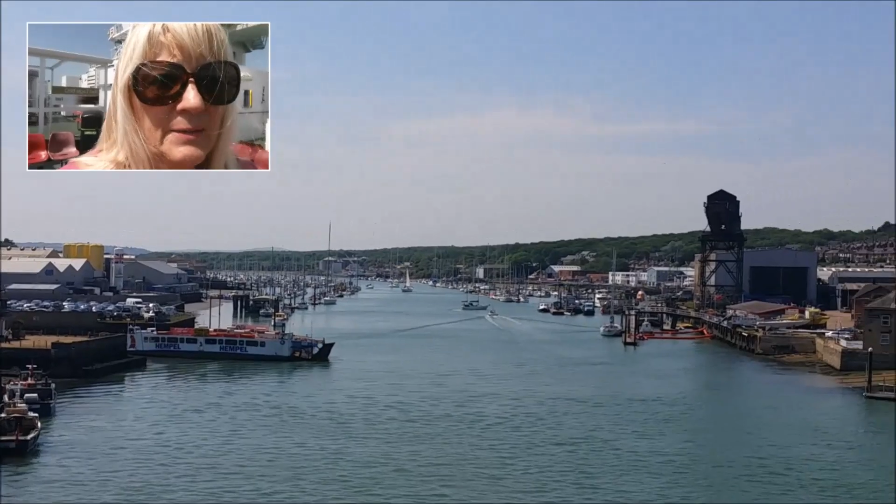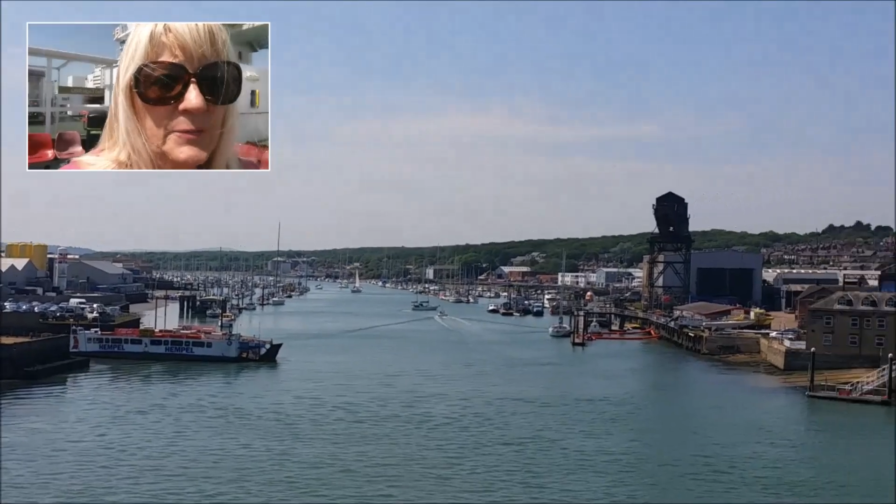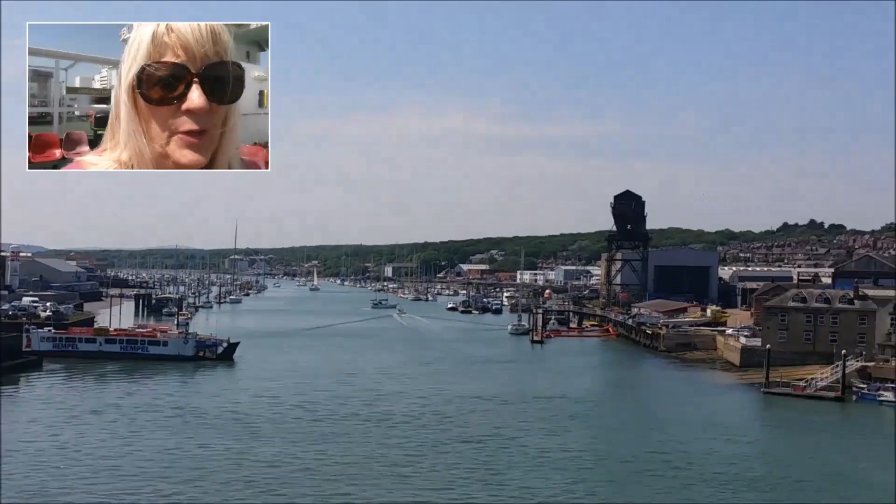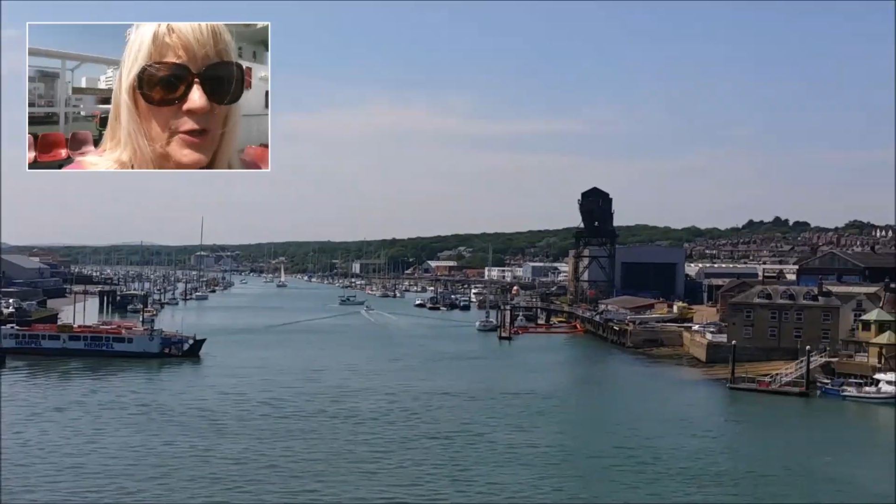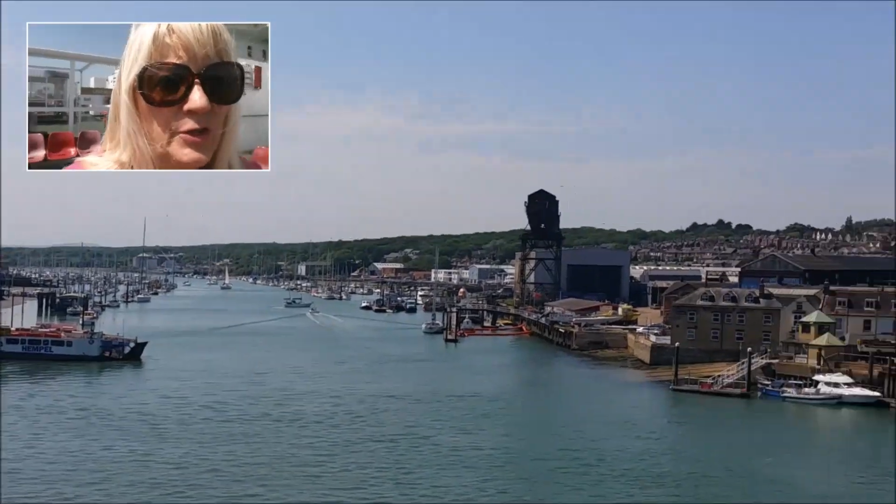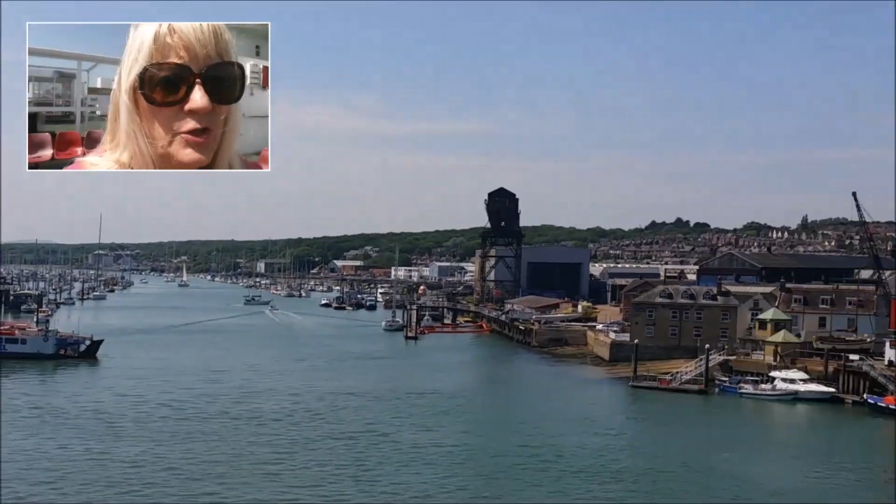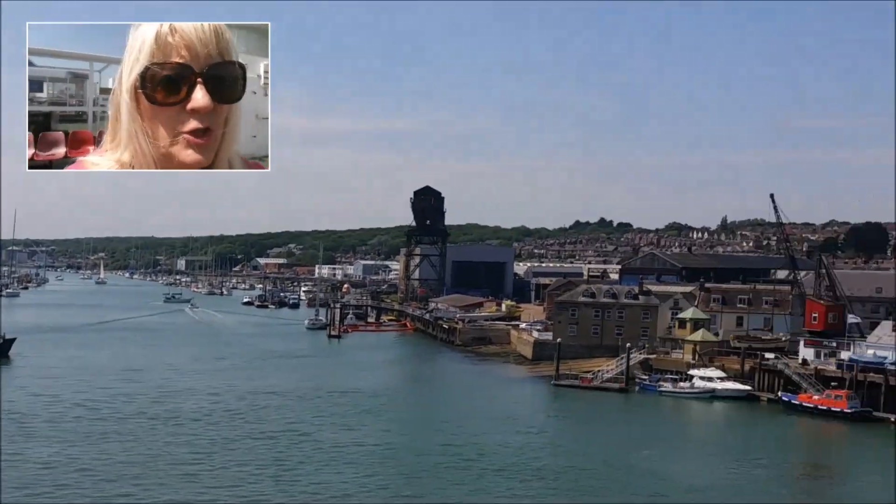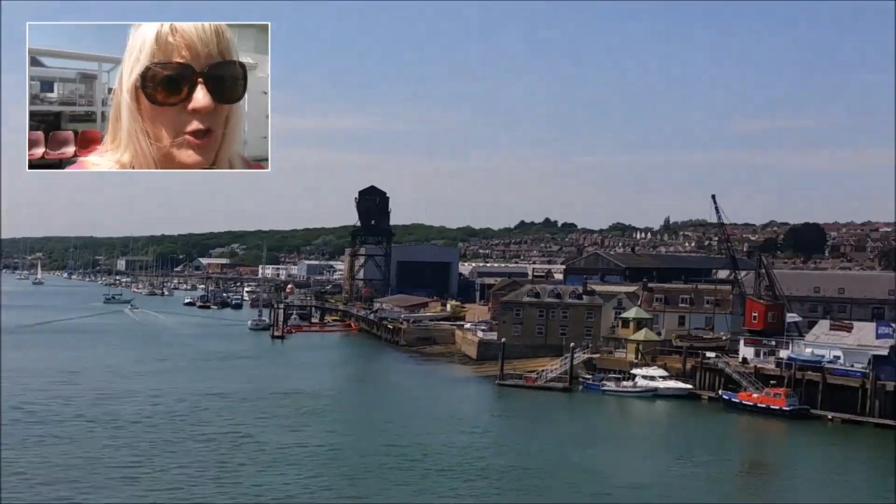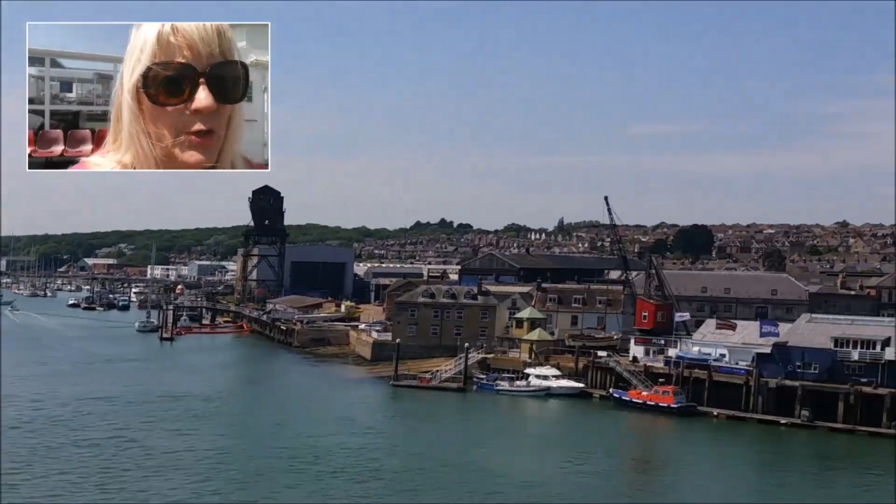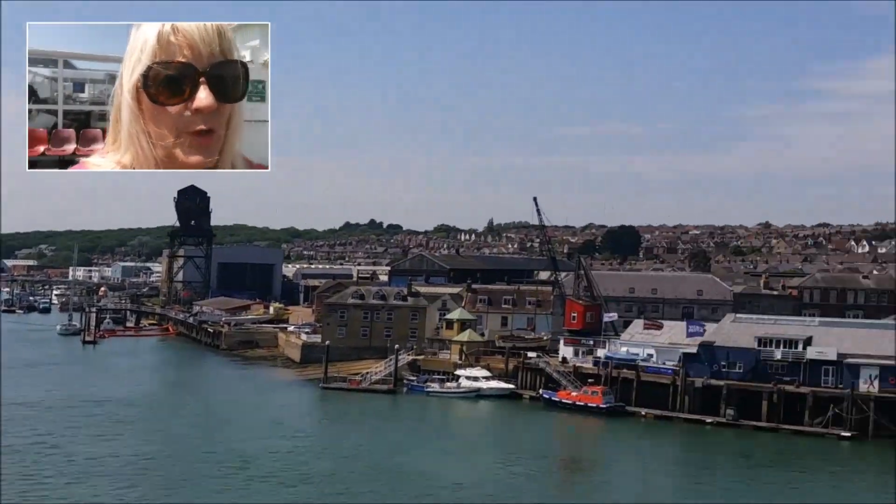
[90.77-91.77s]
I'm going to
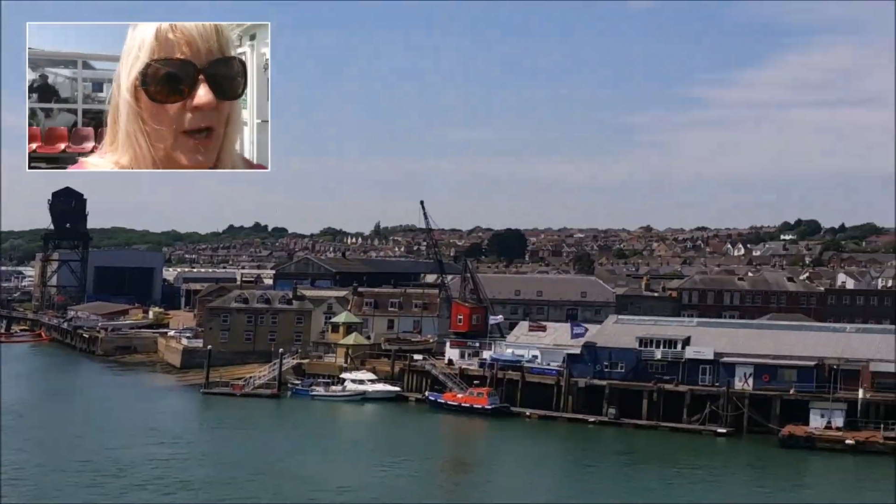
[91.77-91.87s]
show you